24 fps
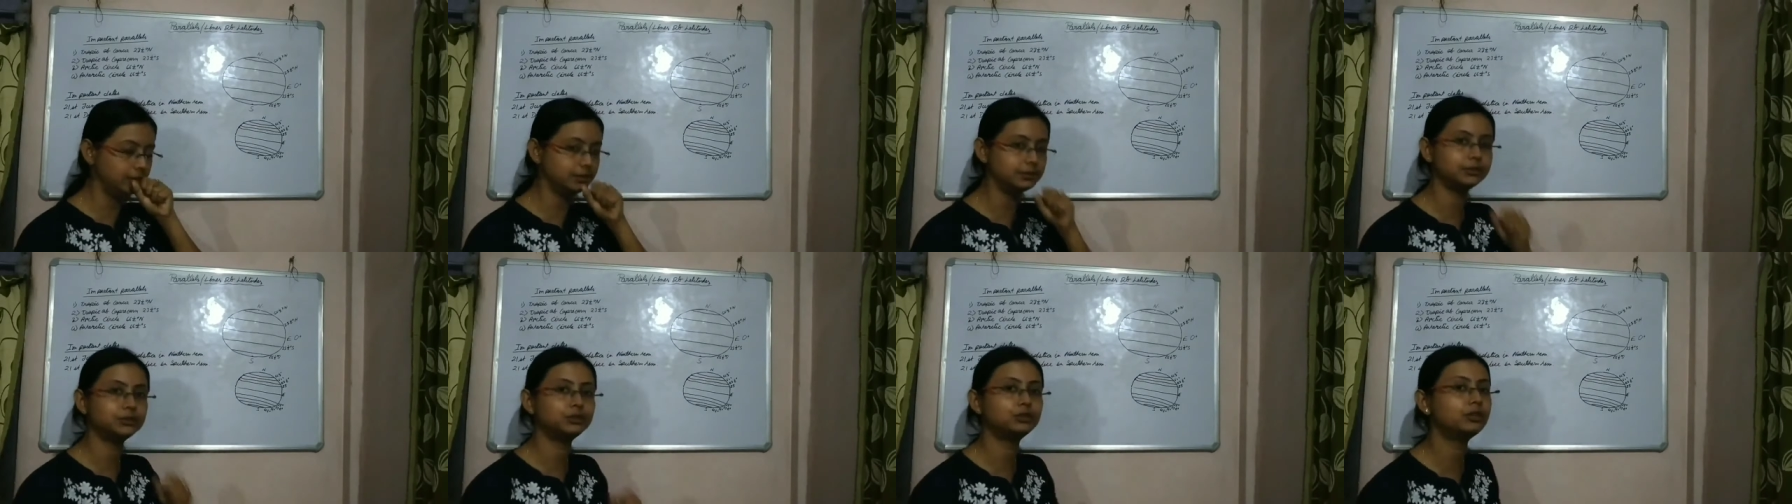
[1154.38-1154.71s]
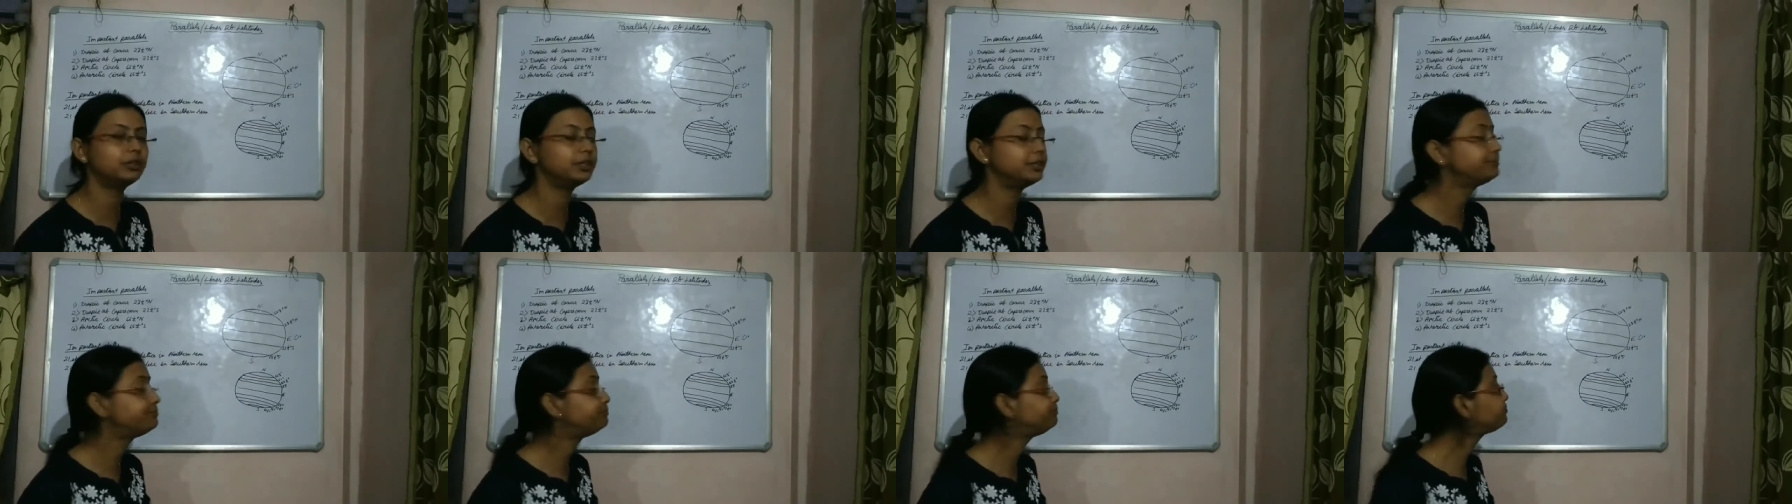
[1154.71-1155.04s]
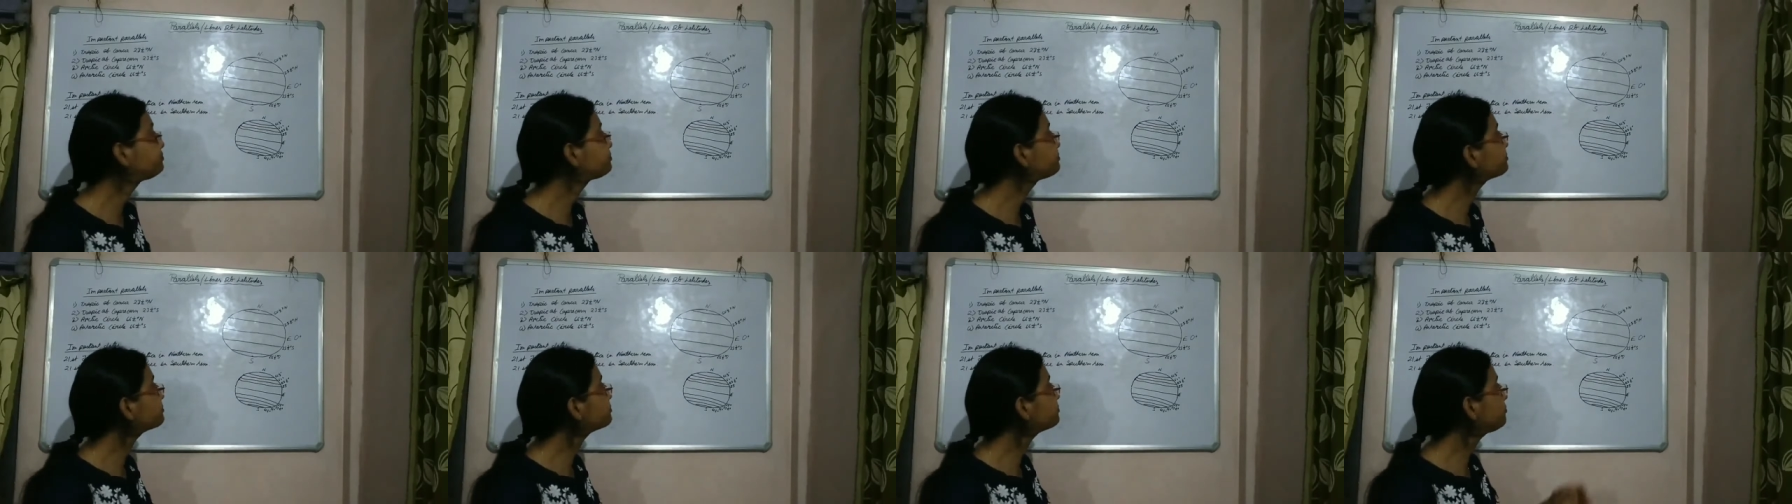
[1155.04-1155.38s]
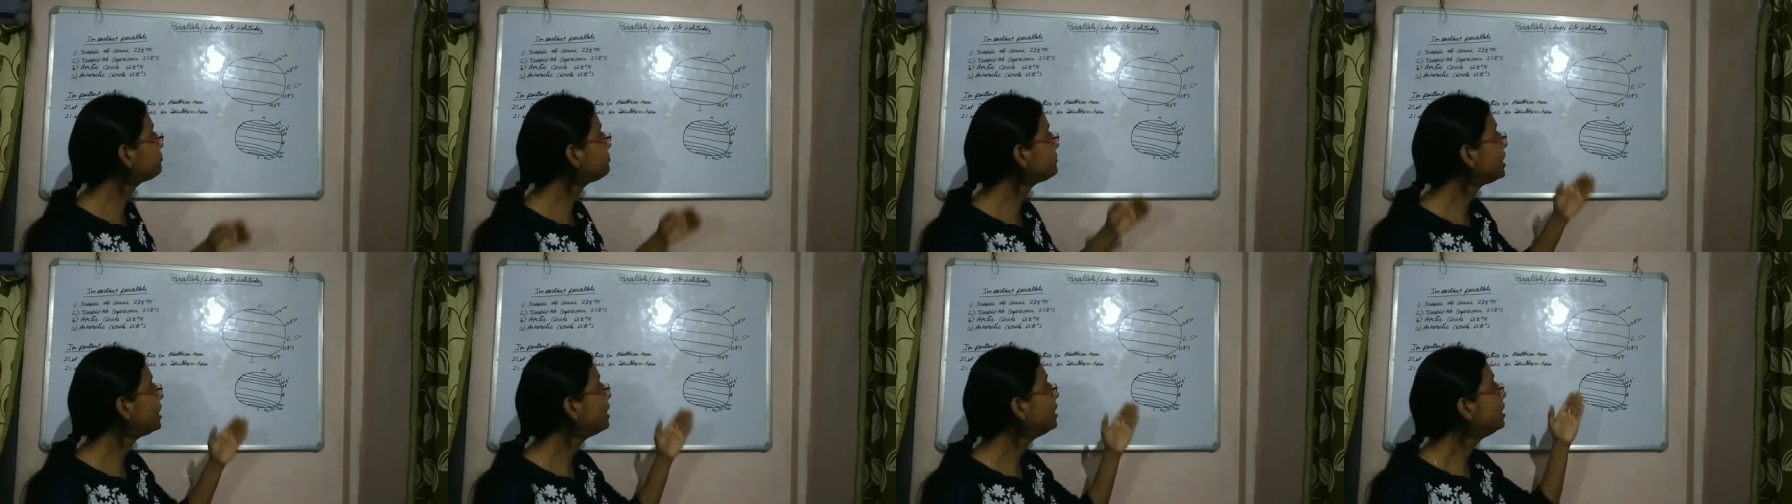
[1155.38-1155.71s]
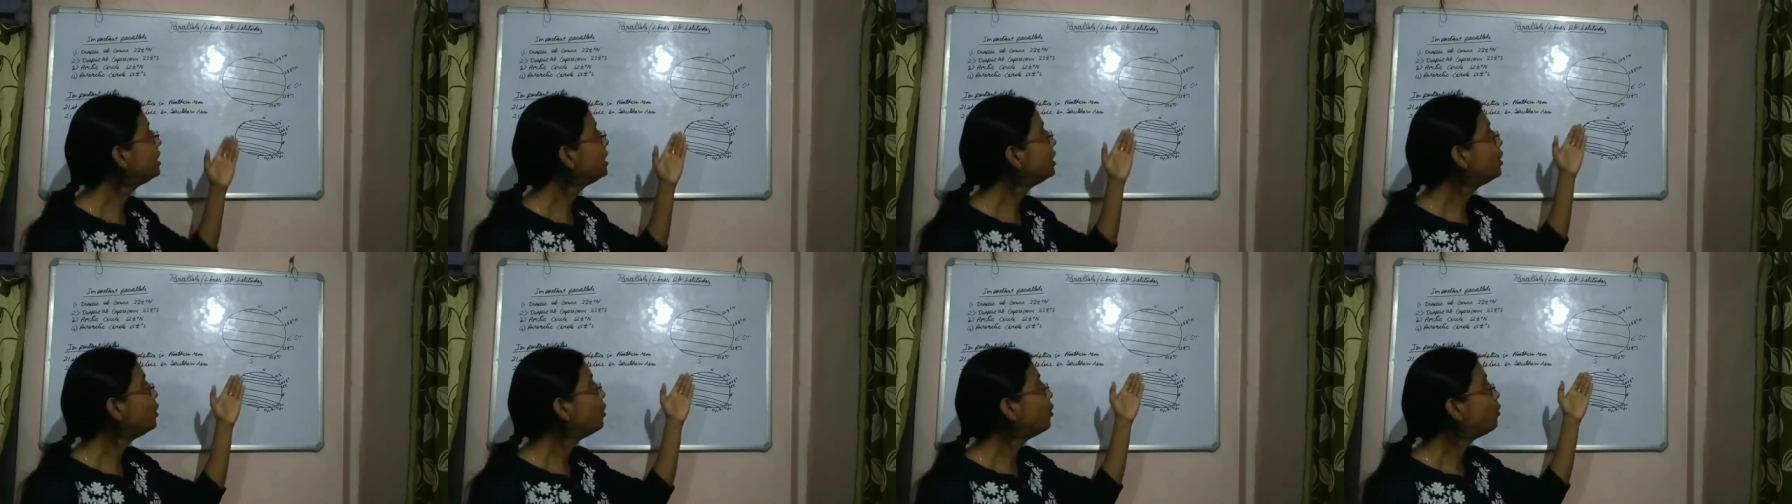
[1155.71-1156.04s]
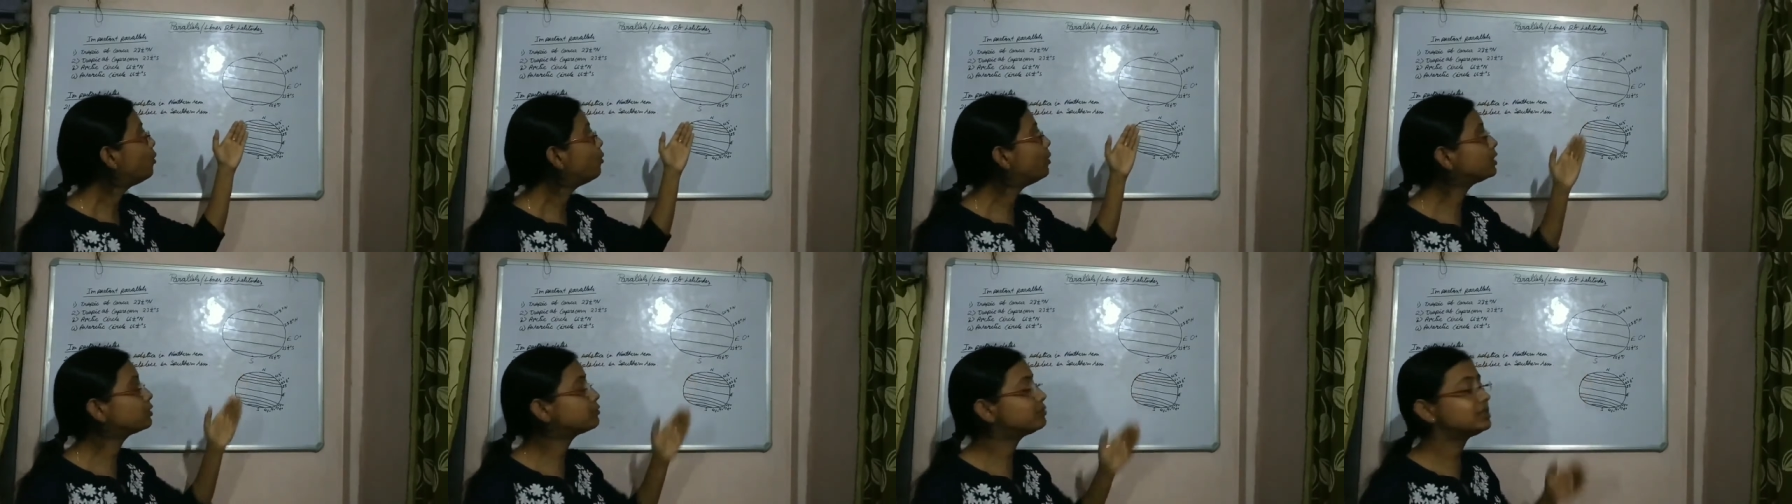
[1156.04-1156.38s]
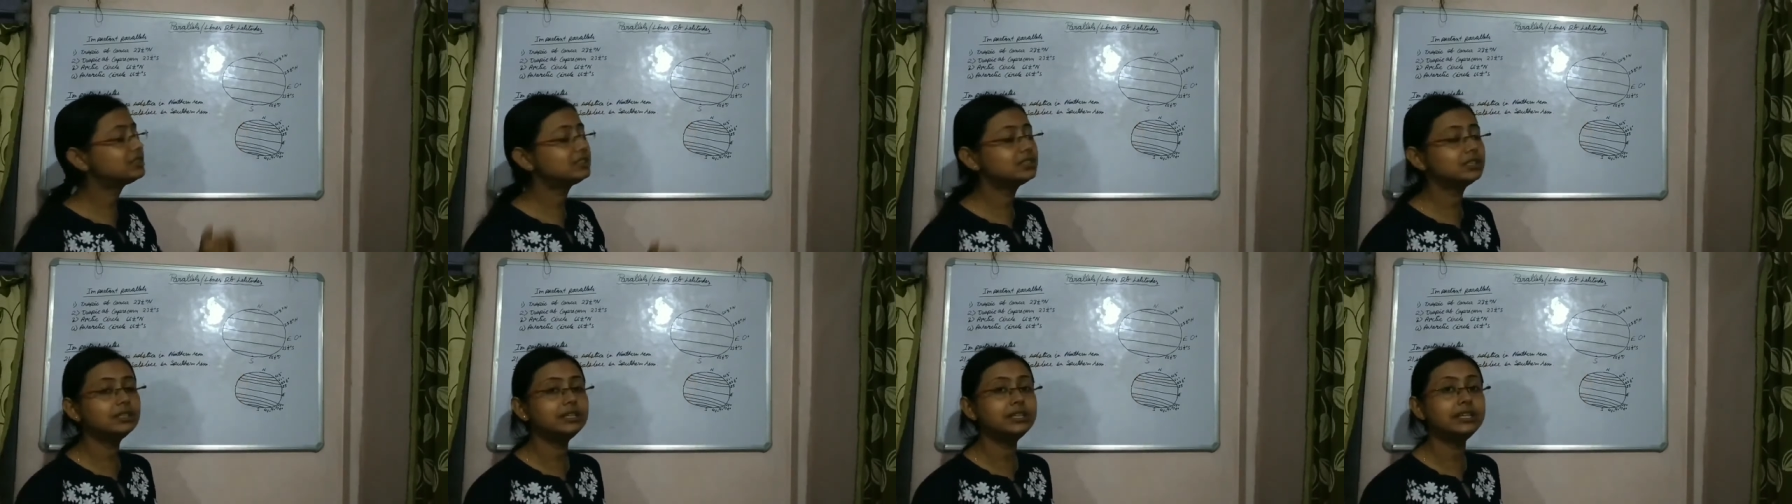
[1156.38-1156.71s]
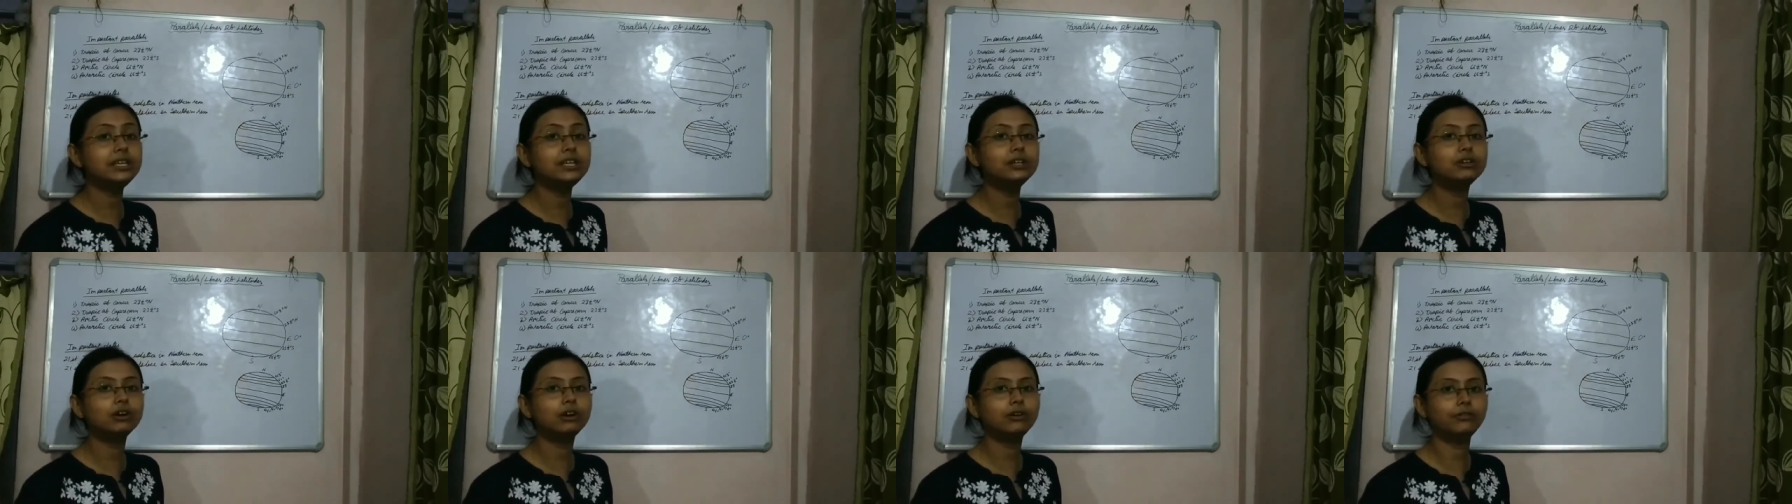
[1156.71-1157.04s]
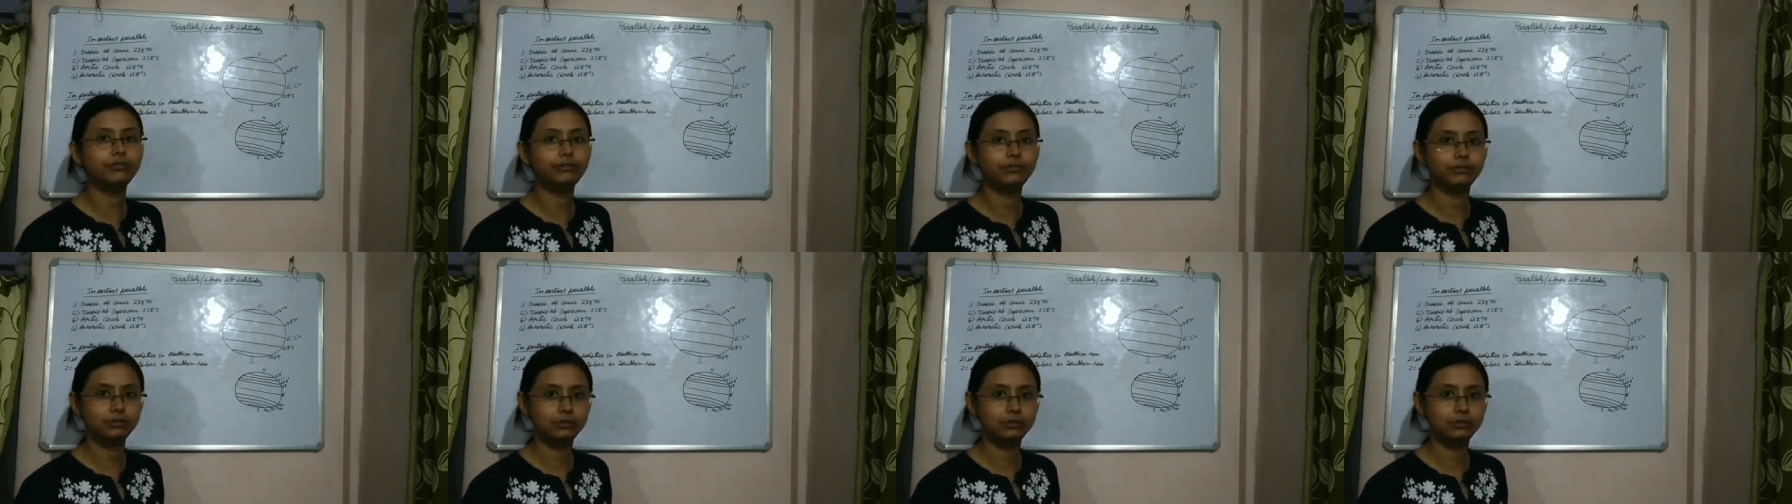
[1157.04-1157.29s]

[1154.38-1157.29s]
Sorry. What was the need of